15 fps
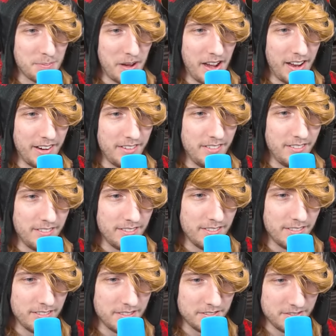made
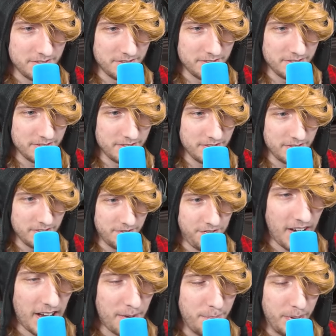
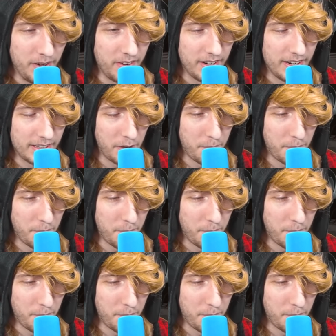five billion at the